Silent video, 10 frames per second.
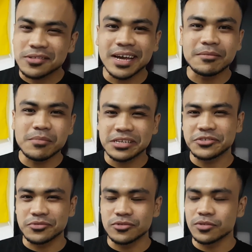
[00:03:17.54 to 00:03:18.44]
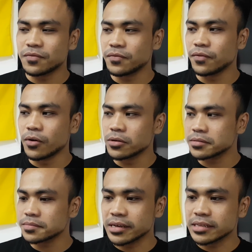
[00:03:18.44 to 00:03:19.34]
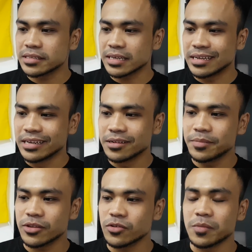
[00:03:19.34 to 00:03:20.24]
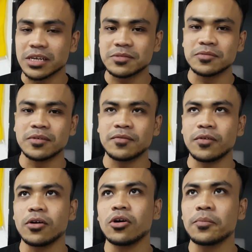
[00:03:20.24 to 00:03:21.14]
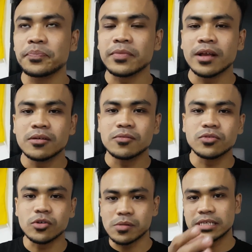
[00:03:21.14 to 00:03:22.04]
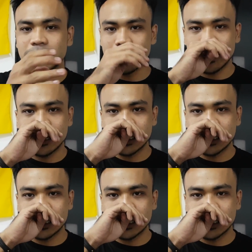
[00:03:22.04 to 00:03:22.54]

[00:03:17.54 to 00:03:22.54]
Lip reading: You know that much untuk phone, it's a little bit too much for untuk macam